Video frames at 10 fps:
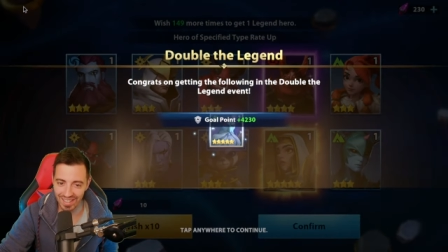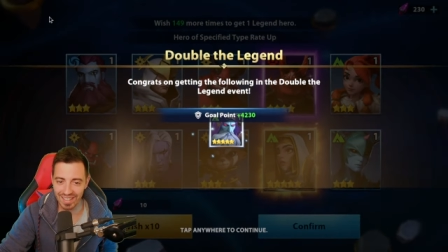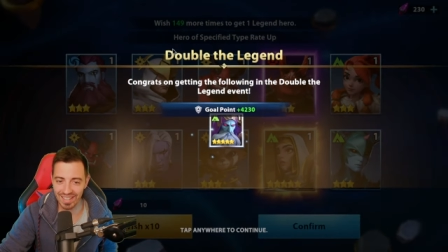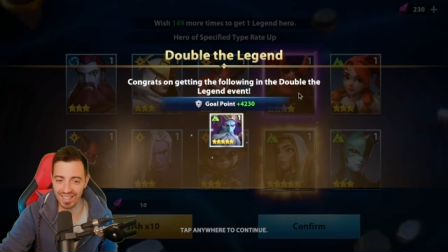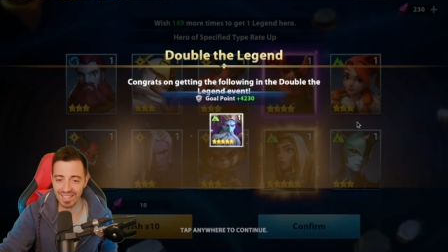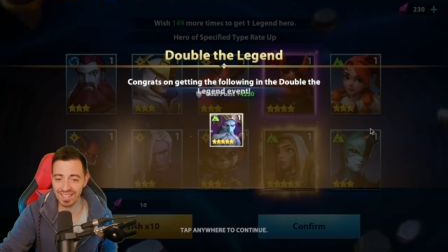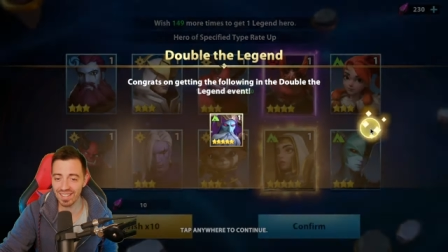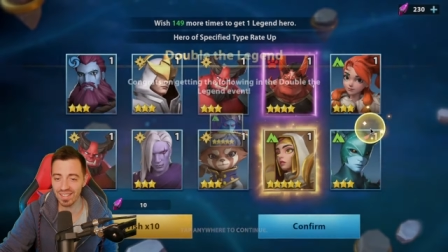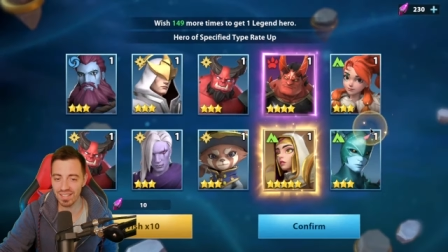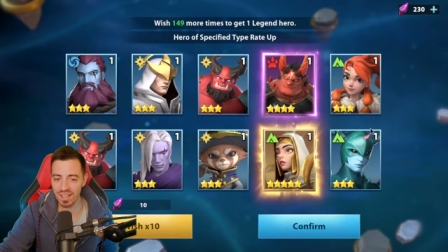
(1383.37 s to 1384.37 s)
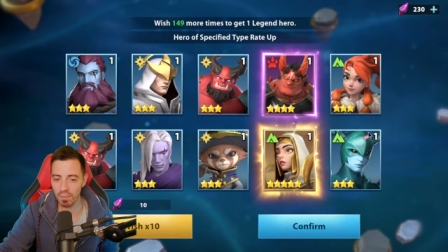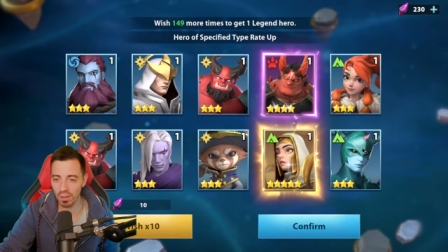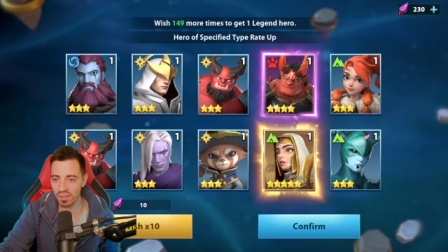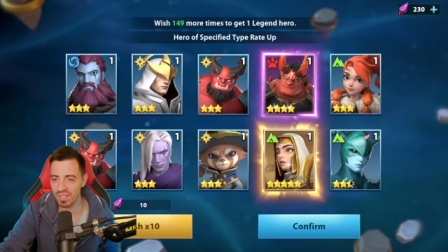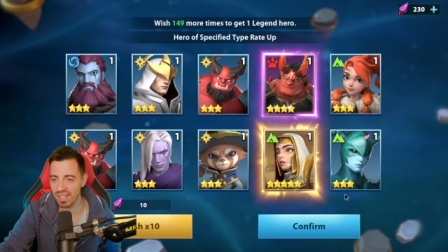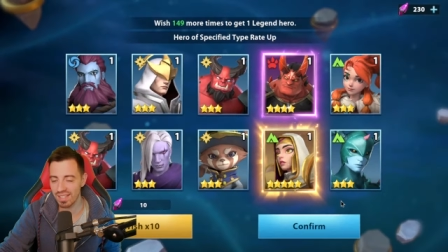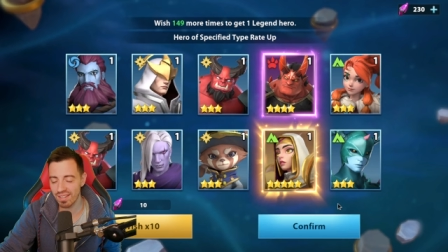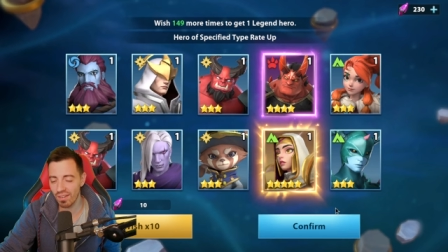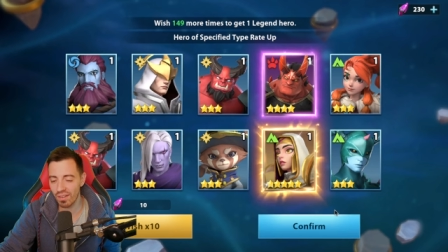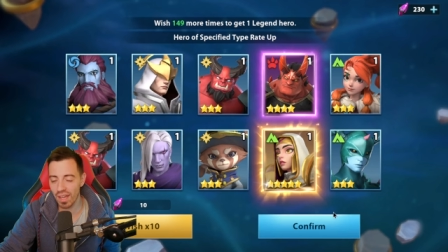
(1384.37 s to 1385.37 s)
he's not usable today,
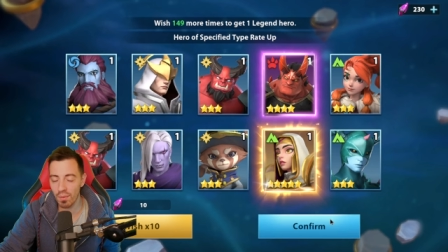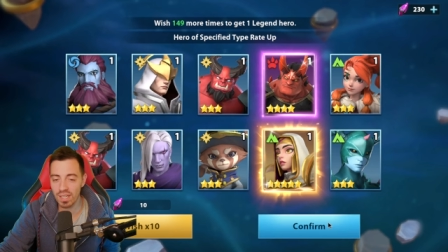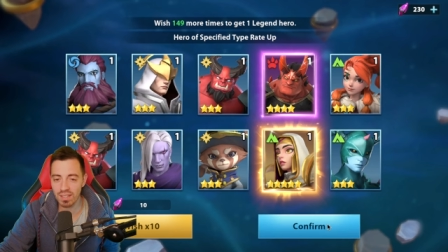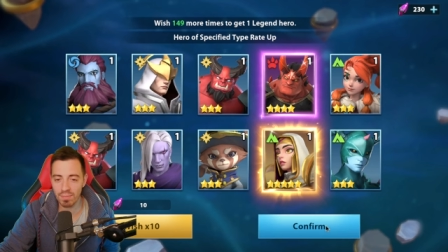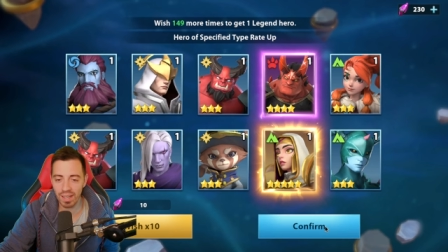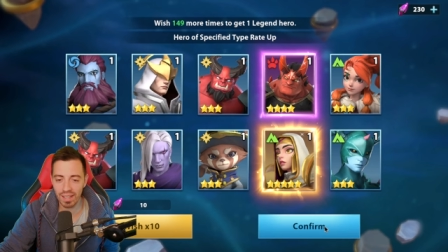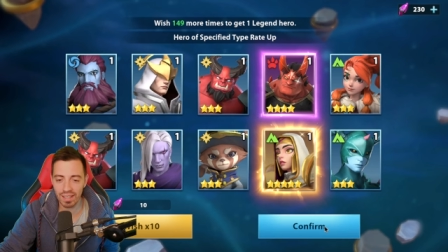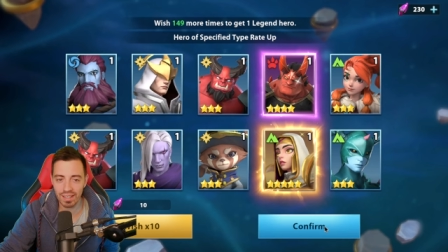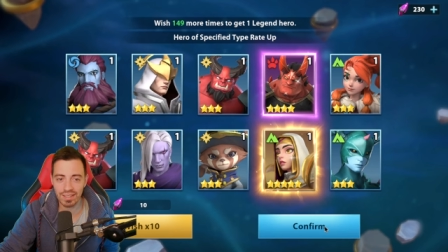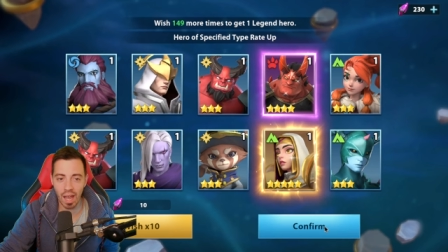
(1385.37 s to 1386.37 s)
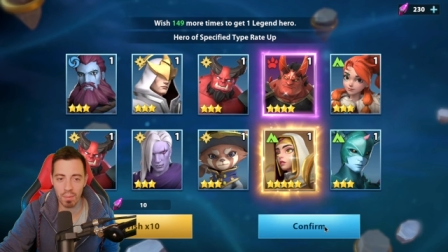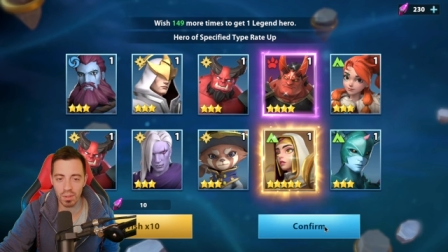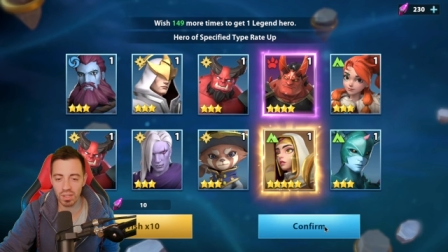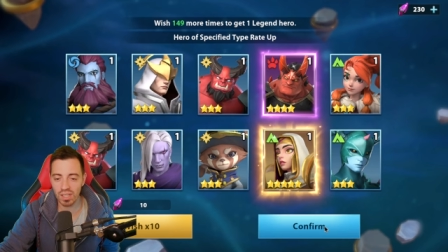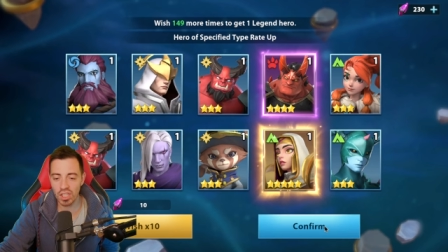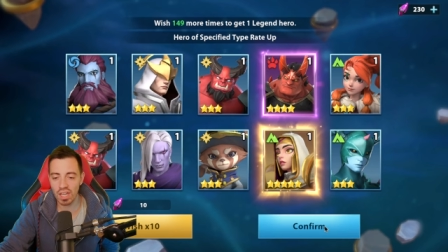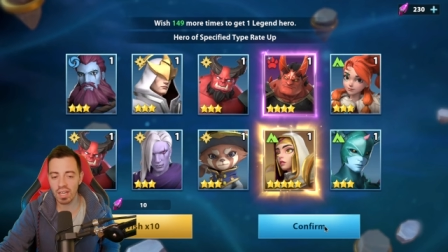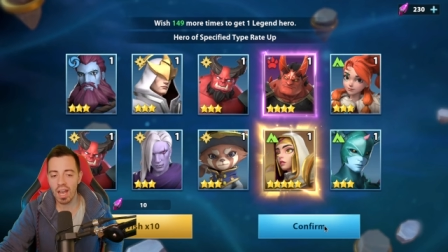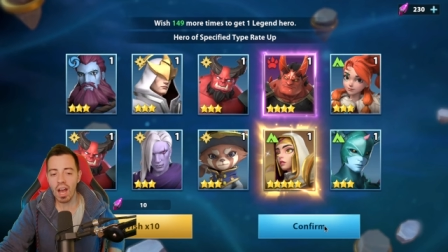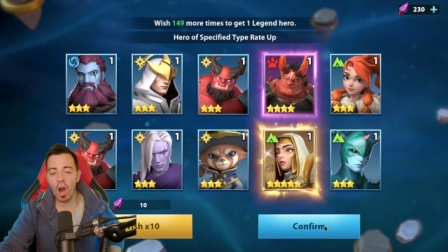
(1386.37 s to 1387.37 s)
so that was my double legend.
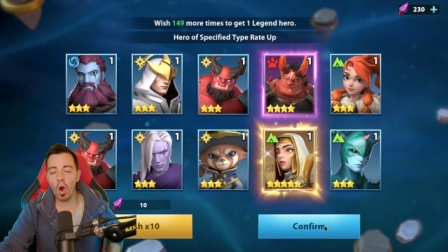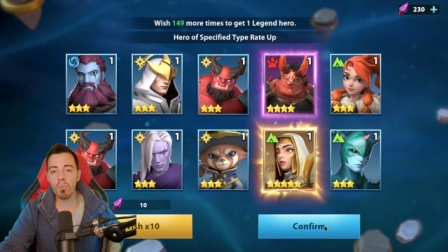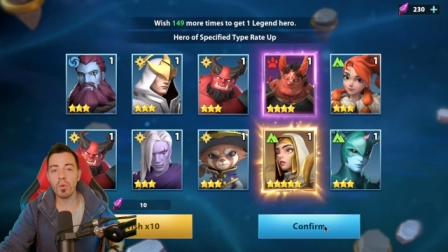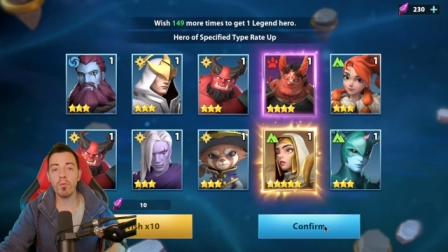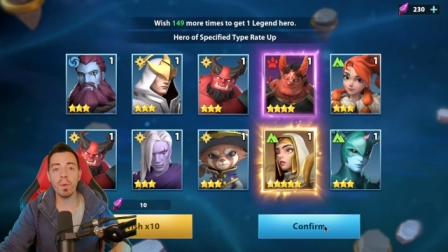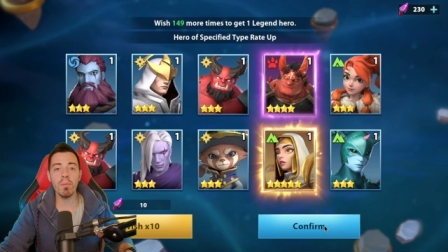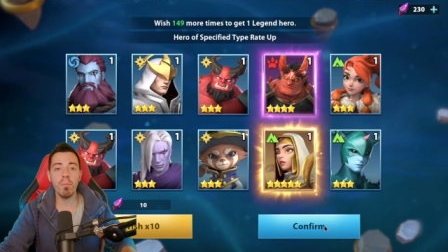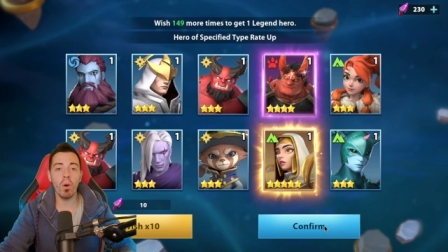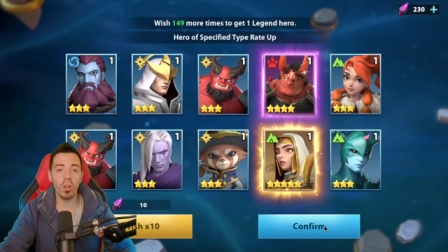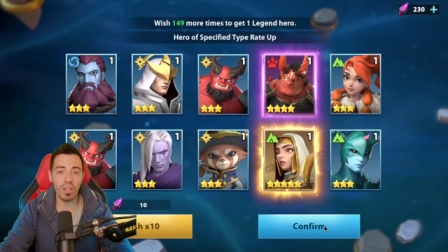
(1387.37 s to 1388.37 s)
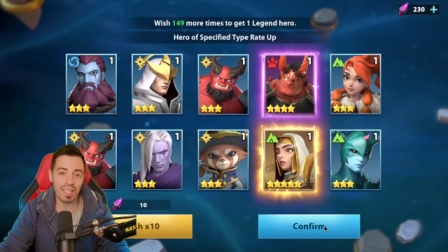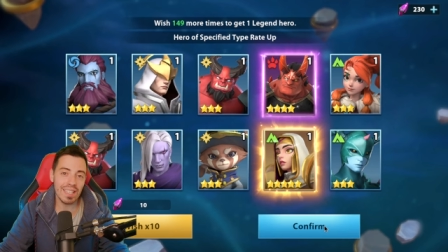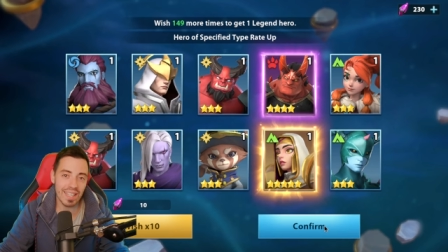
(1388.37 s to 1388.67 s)
Hope you've been more lucky than